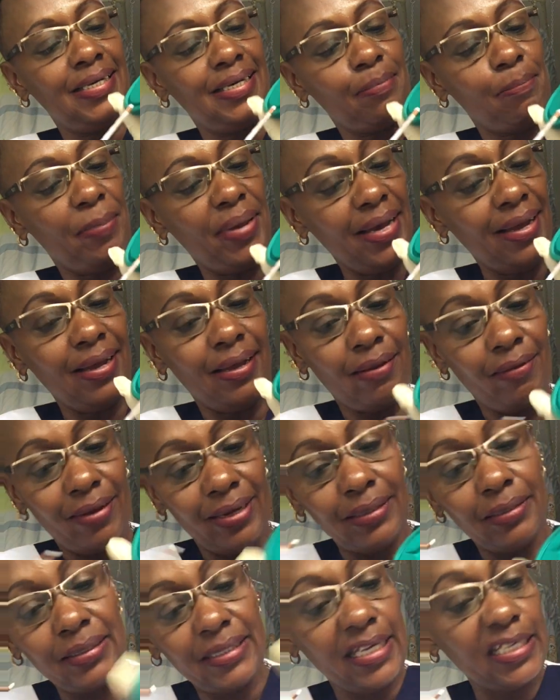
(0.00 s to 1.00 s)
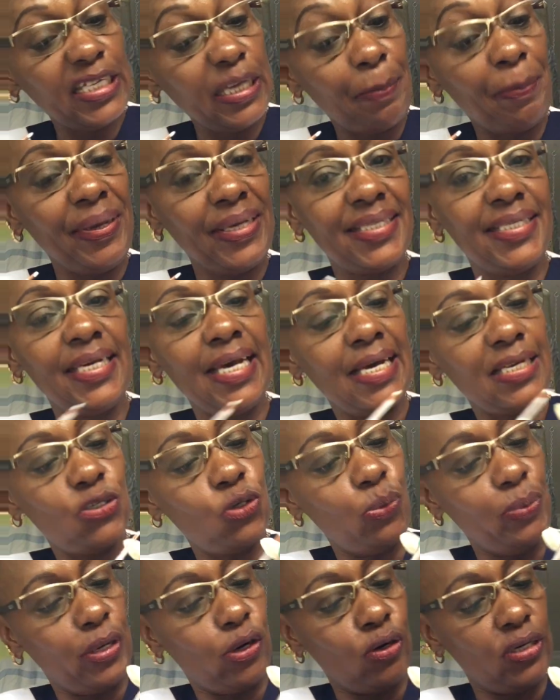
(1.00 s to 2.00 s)
The tip is here, so
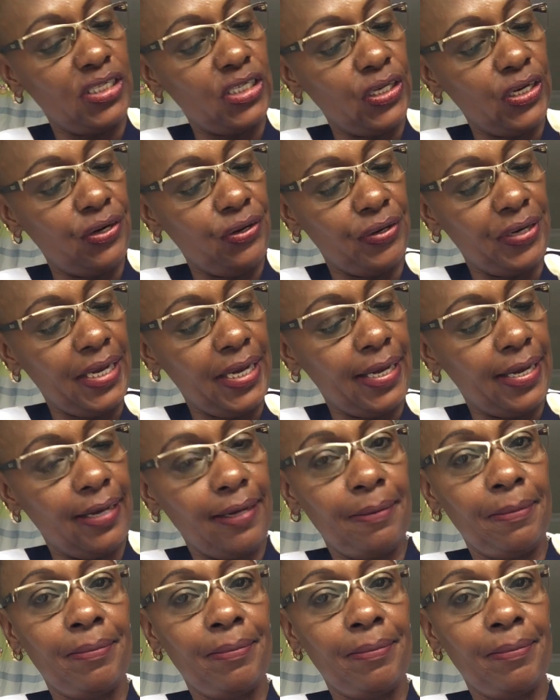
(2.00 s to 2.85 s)
we continue here.